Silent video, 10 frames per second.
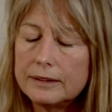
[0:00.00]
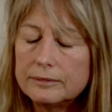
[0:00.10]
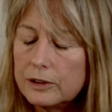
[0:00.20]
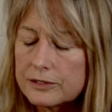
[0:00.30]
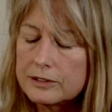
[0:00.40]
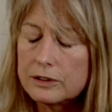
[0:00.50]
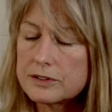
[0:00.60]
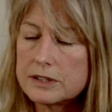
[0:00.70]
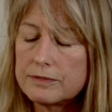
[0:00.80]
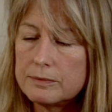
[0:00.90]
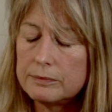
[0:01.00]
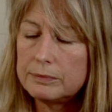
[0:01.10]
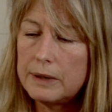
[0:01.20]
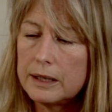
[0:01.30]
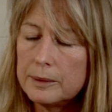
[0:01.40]
lots and lots of different
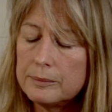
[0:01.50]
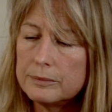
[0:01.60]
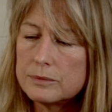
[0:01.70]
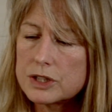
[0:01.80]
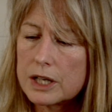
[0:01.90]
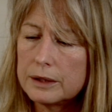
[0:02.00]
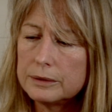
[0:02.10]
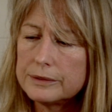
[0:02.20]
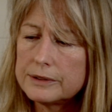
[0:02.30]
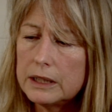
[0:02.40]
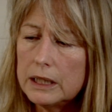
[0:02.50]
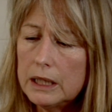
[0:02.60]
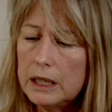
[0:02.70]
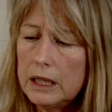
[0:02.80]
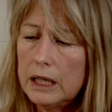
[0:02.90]
shows.
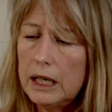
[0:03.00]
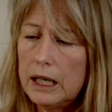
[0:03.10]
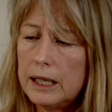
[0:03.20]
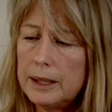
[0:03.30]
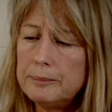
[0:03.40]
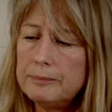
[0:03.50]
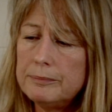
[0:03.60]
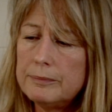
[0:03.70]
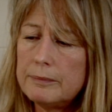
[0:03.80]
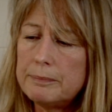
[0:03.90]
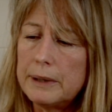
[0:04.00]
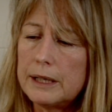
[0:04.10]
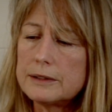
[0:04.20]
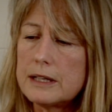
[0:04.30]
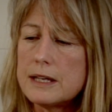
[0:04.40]

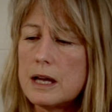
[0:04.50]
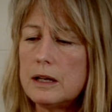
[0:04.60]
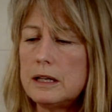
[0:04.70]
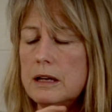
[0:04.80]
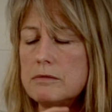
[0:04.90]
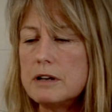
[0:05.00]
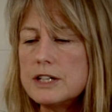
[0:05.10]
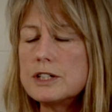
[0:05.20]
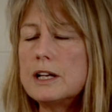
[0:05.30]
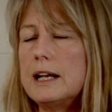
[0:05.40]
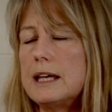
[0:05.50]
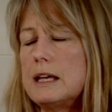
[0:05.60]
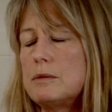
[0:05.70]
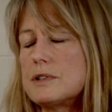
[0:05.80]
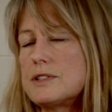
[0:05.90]
But originally
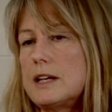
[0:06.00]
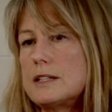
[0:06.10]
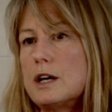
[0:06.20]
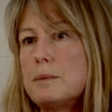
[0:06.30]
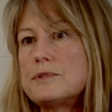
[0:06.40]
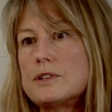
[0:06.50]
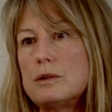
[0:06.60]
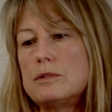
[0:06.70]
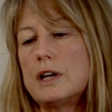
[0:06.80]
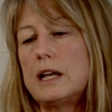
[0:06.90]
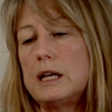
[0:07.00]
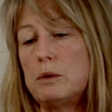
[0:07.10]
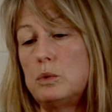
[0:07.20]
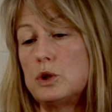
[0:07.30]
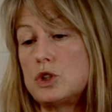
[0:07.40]
it was set up so that
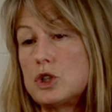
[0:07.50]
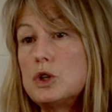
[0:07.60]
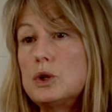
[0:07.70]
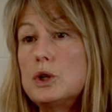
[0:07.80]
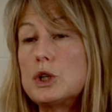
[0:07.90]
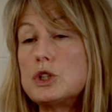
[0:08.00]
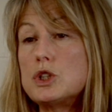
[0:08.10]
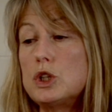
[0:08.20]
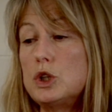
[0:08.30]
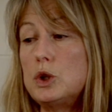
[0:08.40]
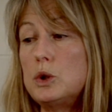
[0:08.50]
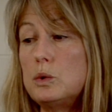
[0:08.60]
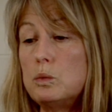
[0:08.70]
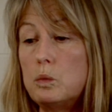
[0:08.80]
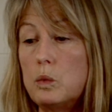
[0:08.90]
it would tour to